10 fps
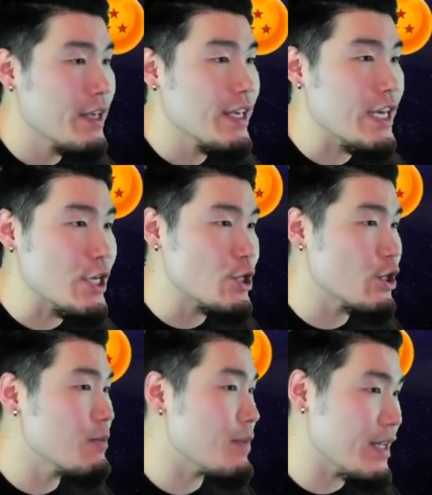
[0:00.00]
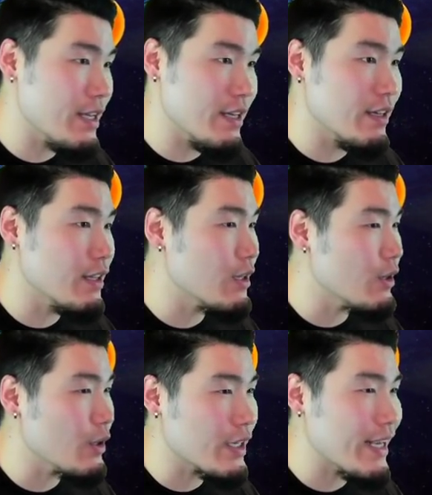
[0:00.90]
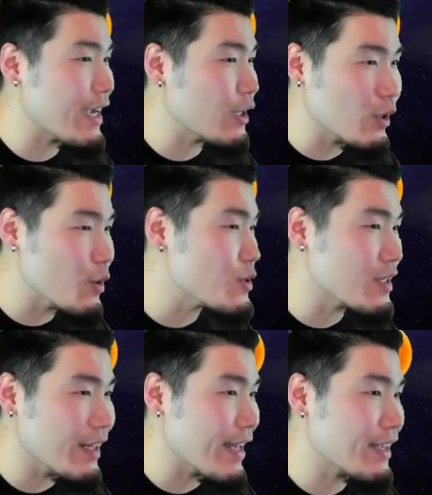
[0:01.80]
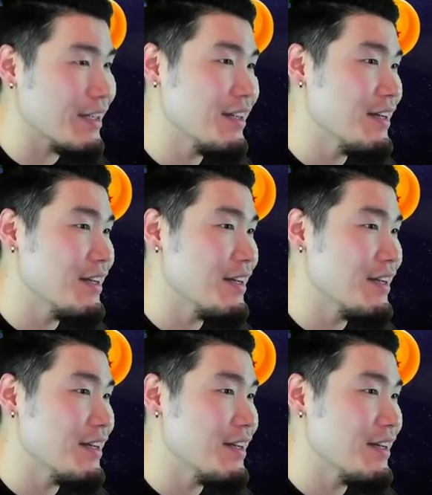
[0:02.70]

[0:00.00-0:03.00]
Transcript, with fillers: he should be looking at close to like